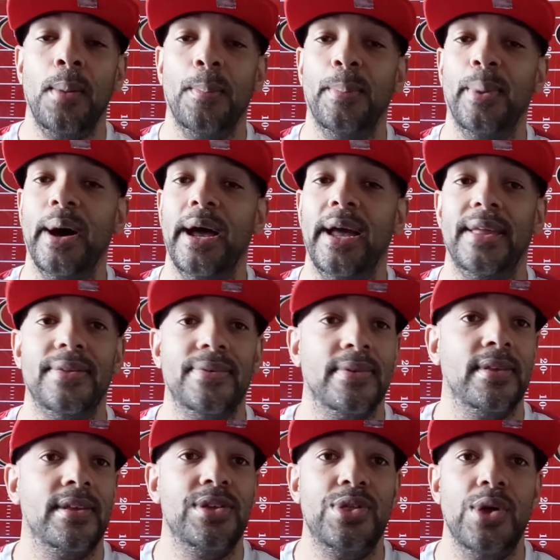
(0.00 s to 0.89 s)
But,
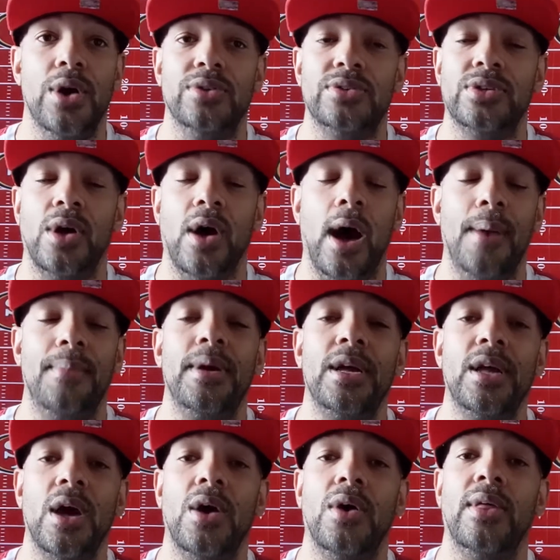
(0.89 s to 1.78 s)
so I'm
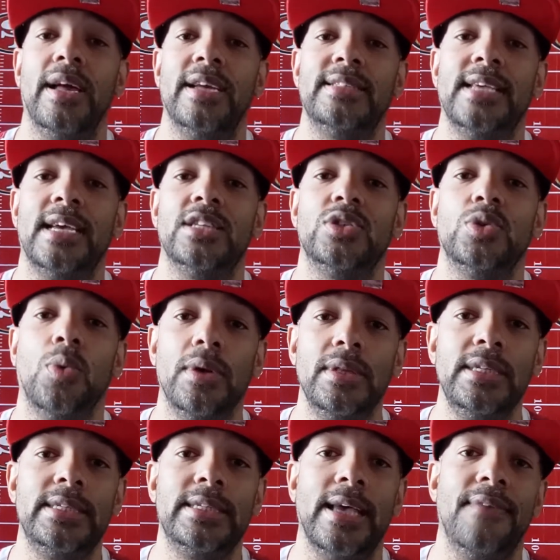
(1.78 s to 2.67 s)
going to go, like I said,
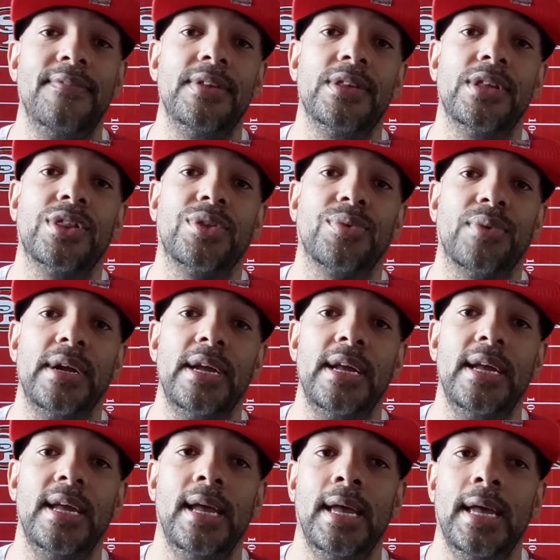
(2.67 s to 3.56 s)

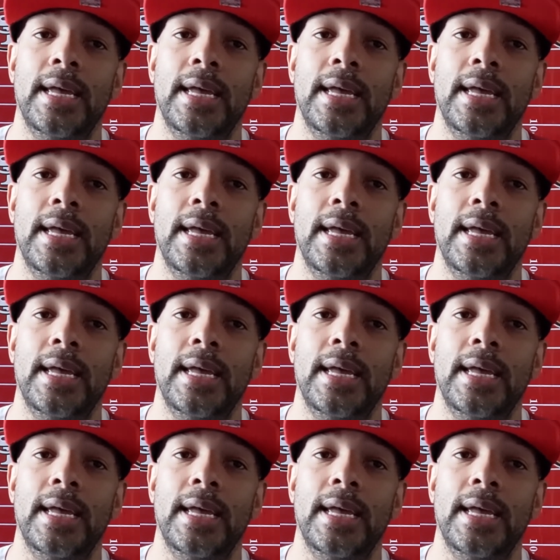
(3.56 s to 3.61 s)
27-3.